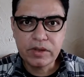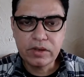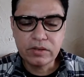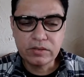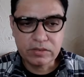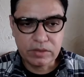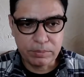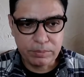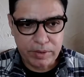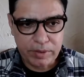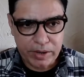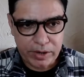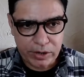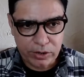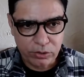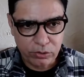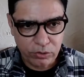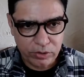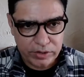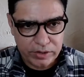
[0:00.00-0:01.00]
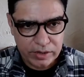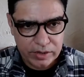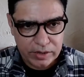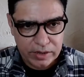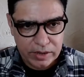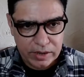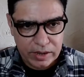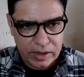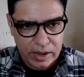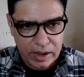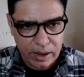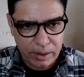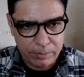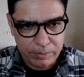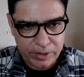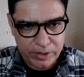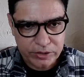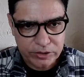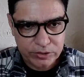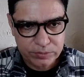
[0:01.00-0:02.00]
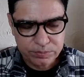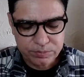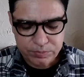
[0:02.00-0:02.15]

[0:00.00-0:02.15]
subarachnoid hemorrhage.